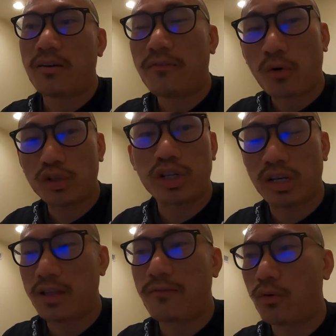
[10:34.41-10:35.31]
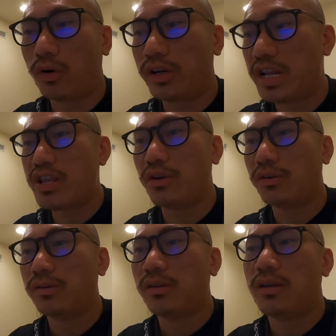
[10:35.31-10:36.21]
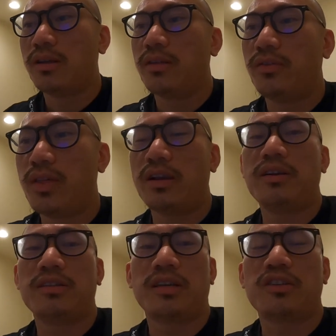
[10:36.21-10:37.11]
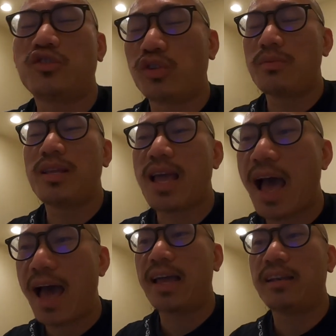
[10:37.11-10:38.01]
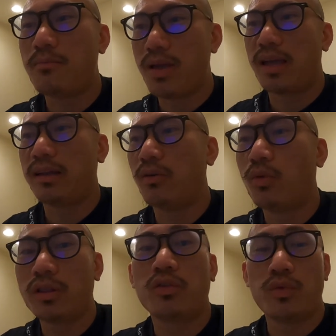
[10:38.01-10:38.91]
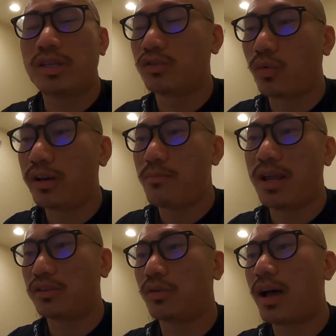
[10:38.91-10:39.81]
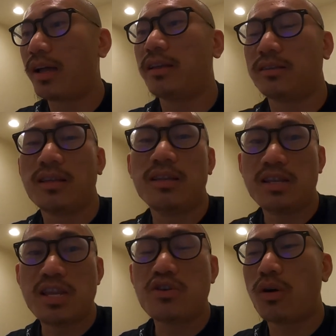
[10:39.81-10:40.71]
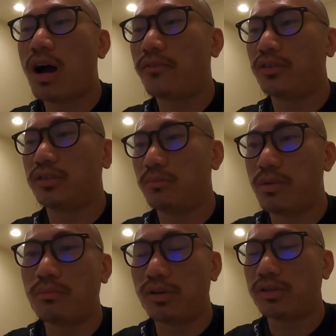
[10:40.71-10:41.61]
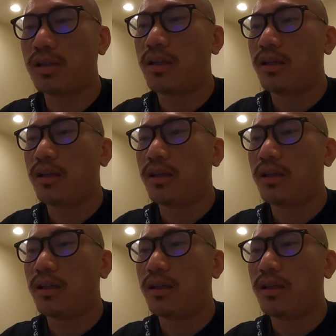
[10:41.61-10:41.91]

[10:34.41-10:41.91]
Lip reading: Fortunately for NIO, there is extremely high demand. And one of the reasons why demand is so high is NIO offers their members